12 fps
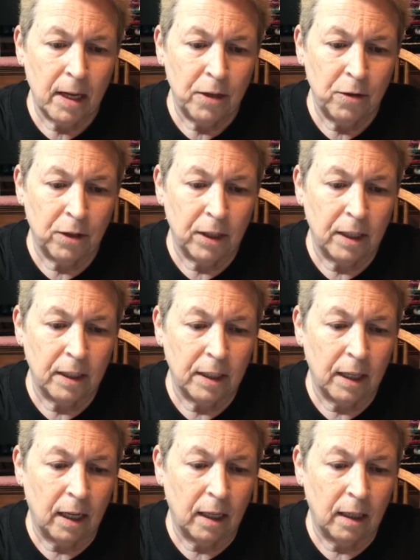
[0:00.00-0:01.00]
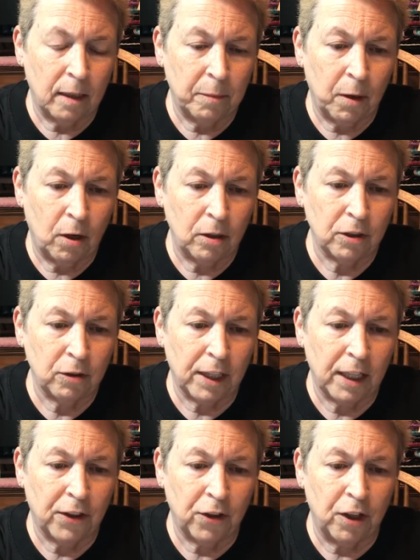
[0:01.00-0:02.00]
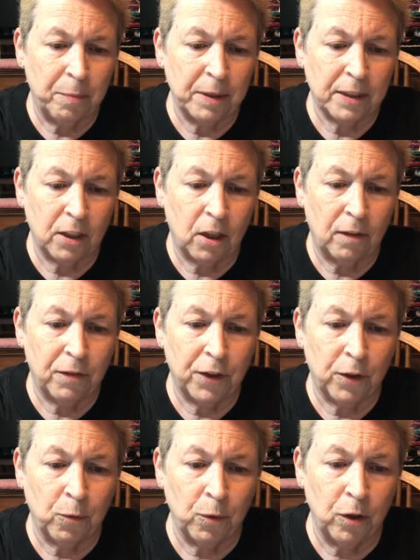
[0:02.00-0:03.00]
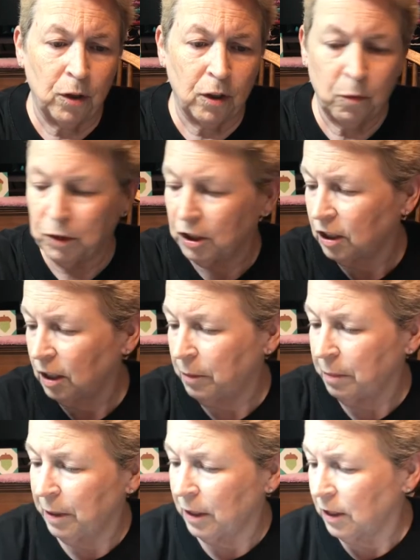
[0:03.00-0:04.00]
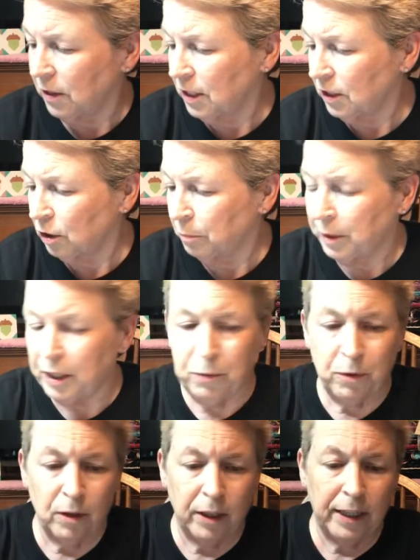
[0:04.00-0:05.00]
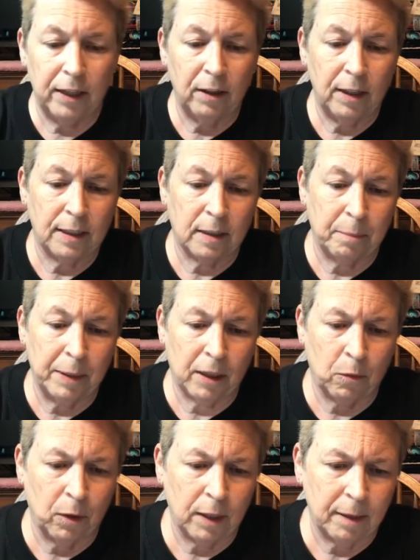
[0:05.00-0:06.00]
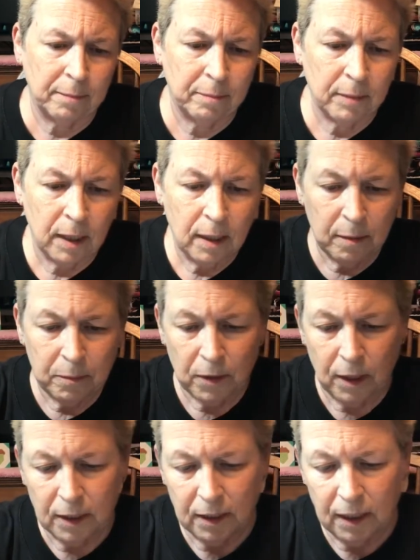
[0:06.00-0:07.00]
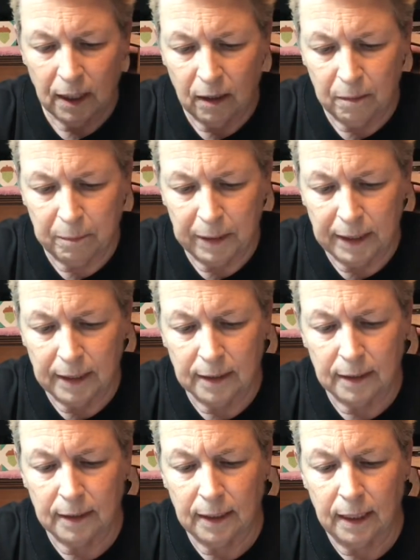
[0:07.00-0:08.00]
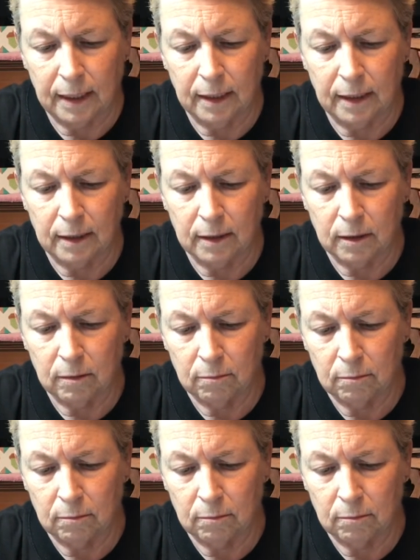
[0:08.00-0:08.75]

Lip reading: You can also get 30% off their ruler, which is going to be bigger than this little bitty ruler here. It's a bigger one. I'm trying to see how big does it say it is.